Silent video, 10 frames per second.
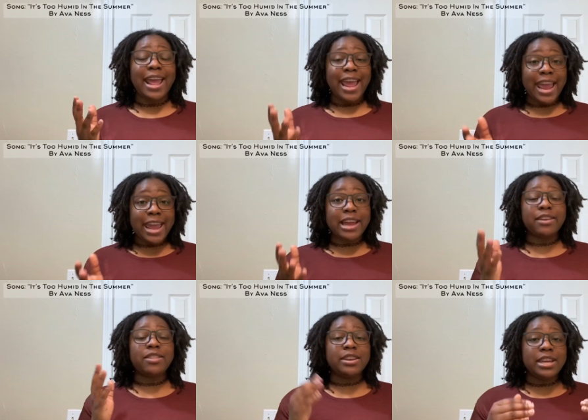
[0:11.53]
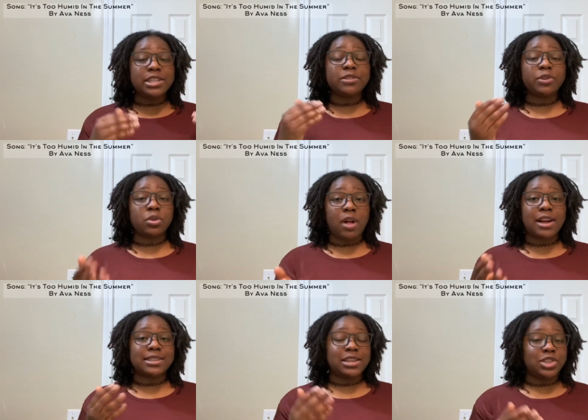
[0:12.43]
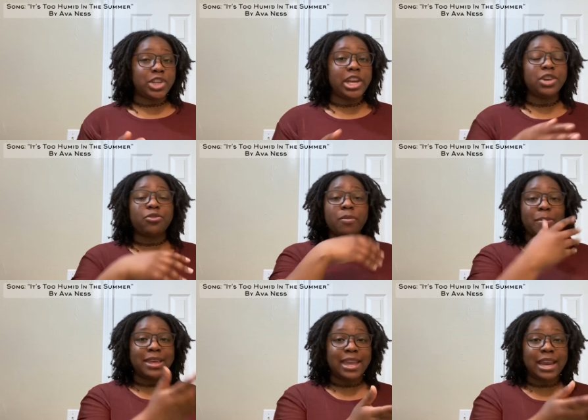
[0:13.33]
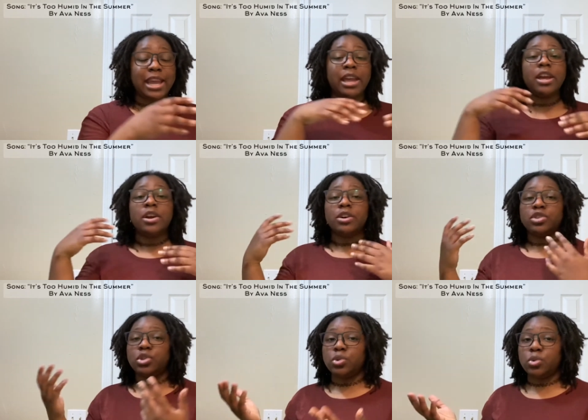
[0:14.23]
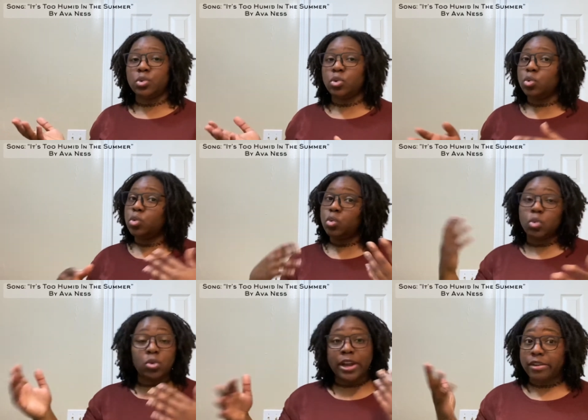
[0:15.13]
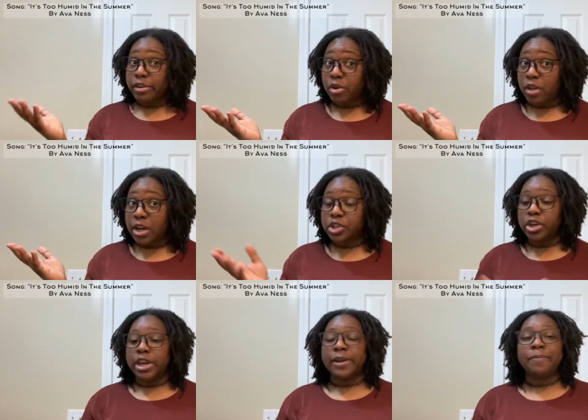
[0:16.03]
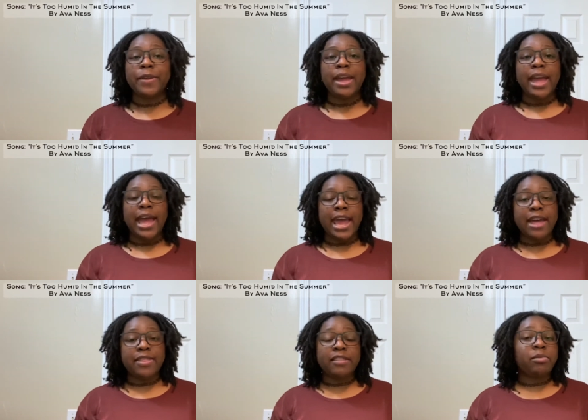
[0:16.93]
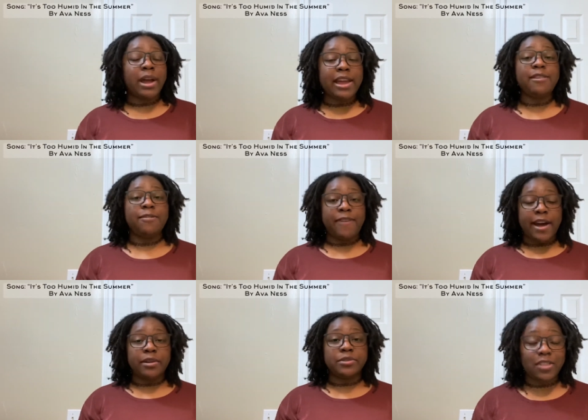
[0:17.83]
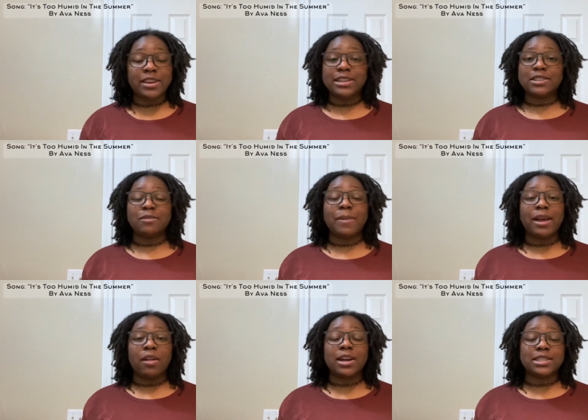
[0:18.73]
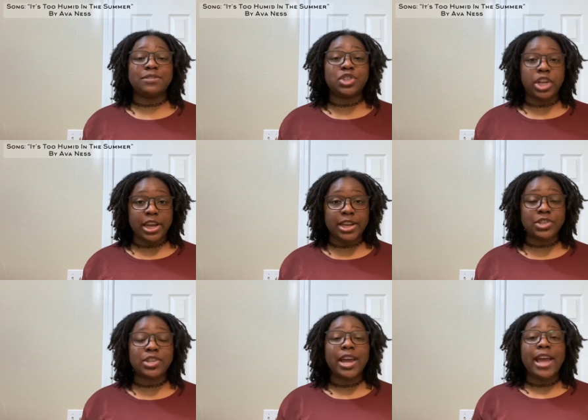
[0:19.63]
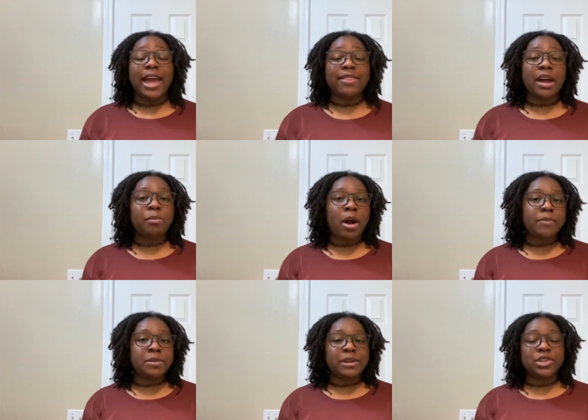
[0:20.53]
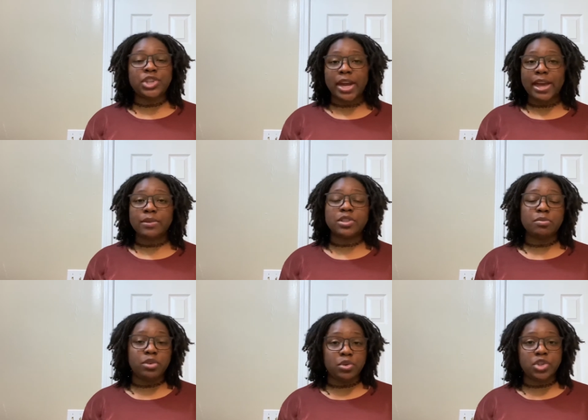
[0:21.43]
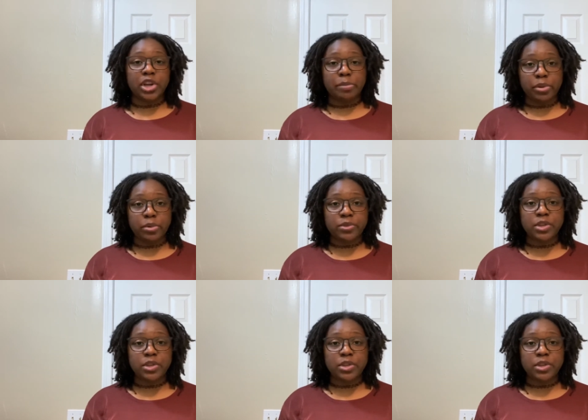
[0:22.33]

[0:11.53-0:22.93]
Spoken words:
and the needs of your locks can change from the beginning to later in your lock journey. And that's what I have found. The needs of my locks have changed, and that prompted me to check out some new shampoos.